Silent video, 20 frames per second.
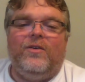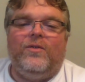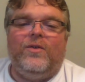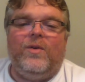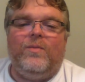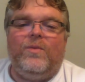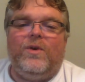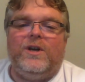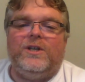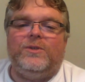
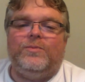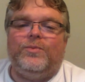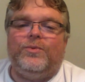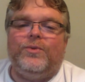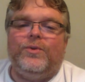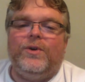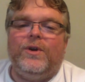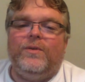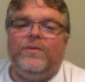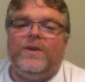Grimross
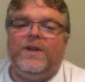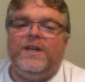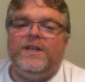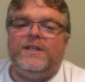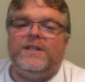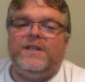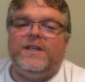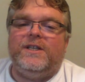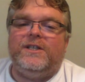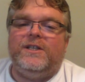Brewing
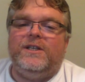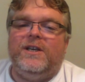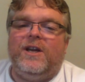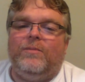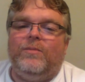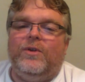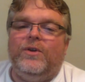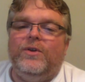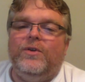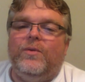released its
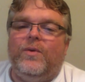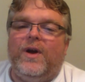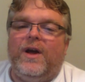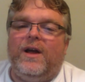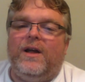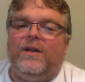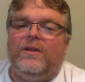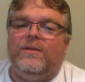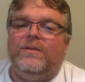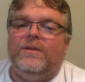Double
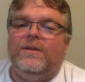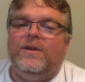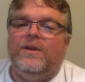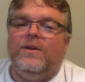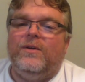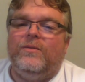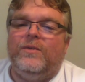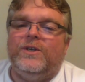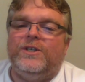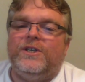Noël,
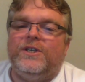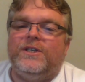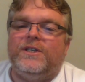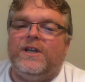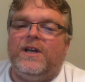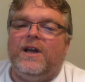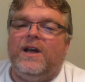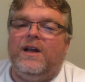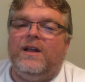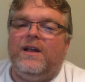which is
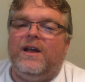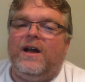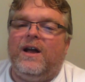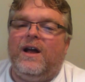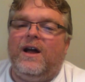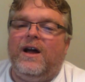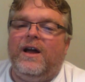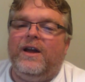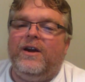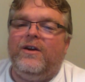
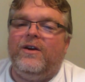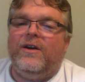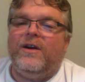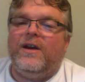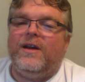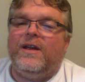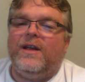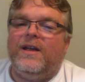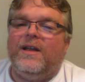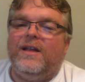
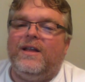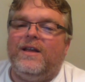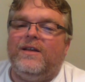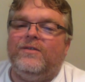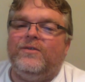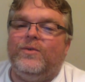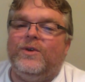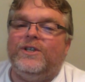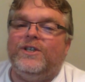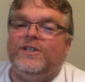higher in
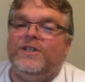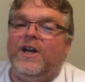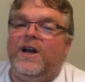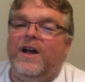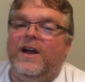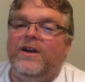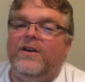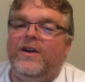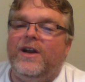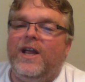
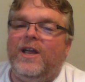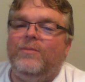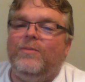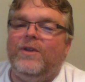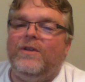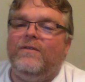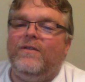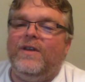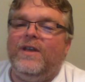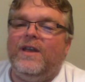
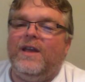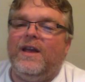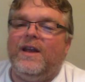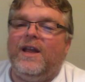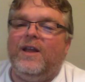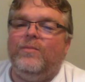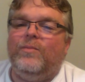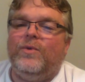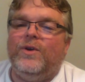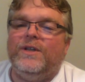ABV at
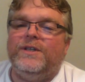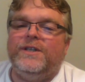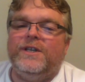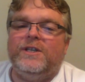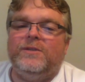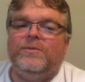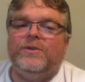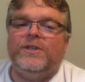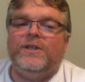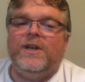
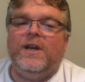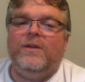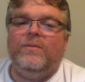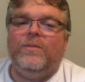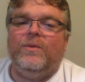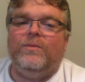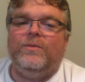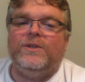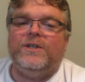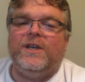8.6%
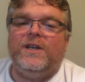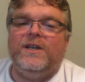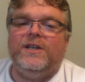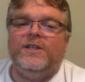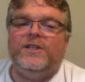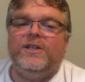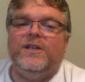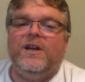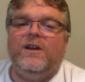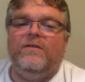but was
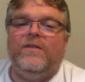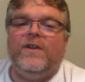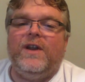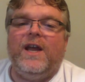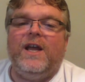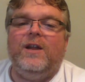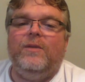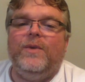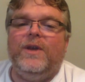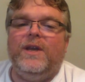conditioned on
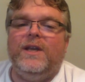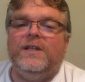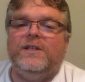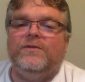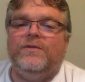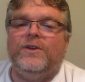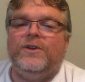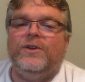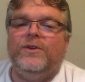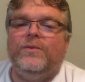vanilla beans
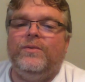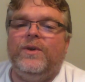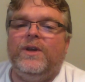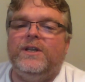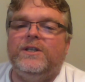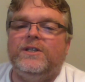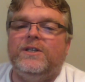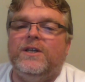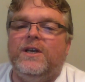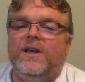for 2
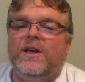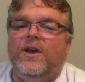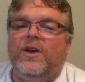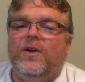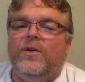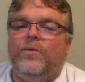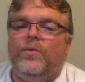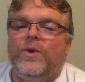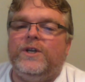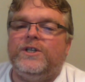weeks,
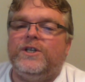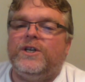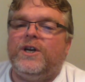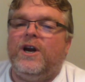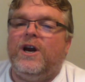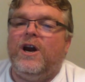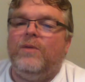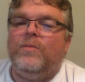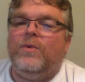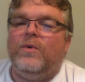rich
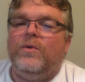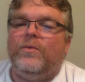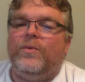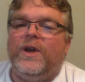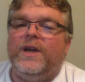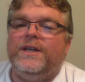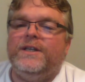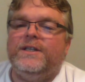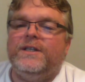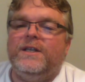caramel,
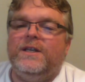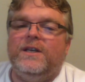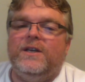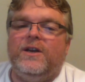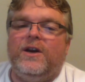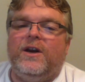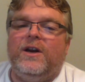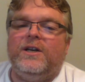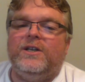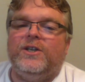raisin, and
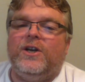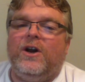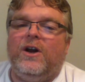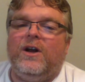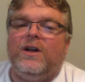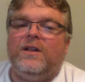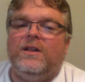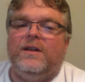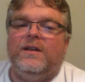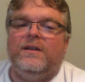dark
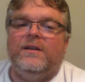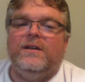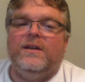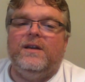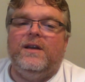chocolate.